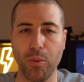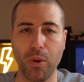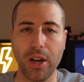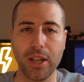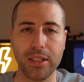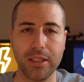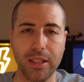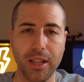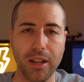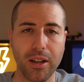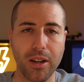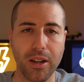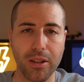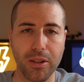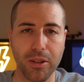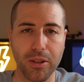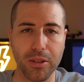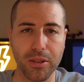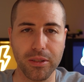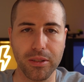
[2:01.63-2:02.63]
Walksnail
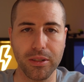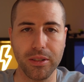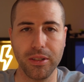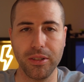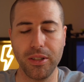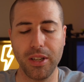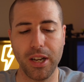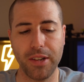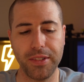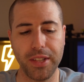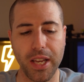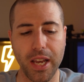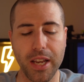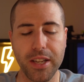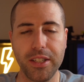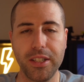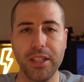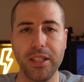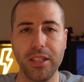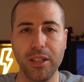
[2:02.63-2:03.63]
goggles, you have the
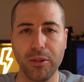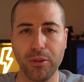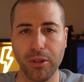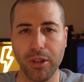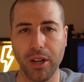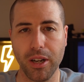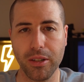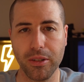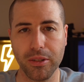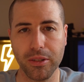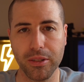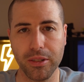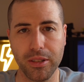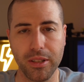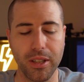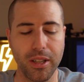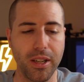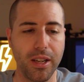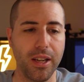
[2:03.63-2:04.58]
HD0 goggles,